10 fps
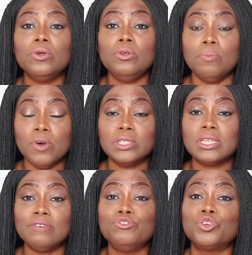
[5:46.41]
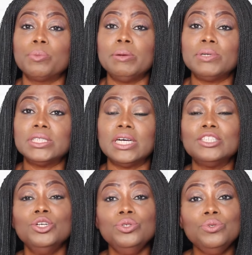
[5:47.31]
you must have to remember
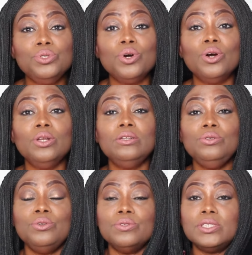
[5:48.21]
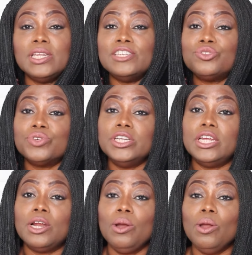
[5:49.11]
that you don't use
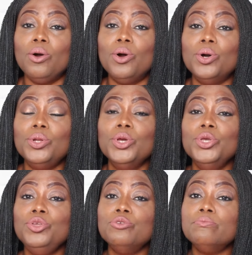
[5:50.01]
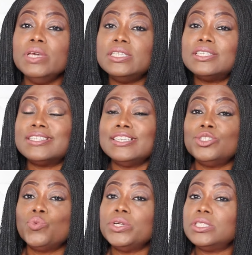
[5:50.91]
glycerin alone you mix
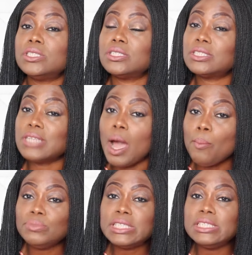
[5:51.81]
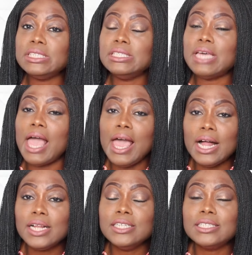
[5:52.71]
it with something
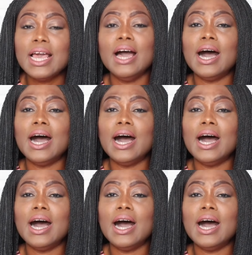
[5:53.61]
else